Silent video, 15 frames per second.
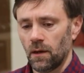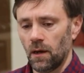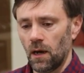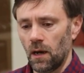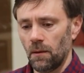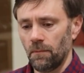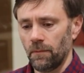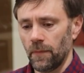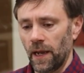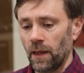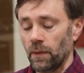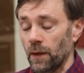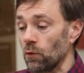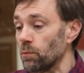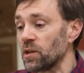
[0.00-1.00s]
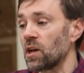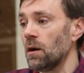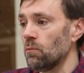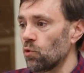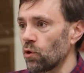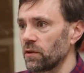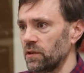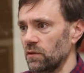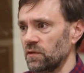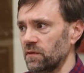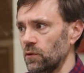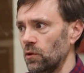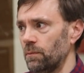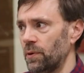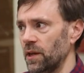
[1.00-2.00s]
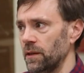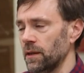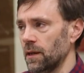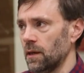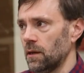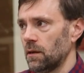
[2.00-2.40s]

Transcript: and they'll become more useful, but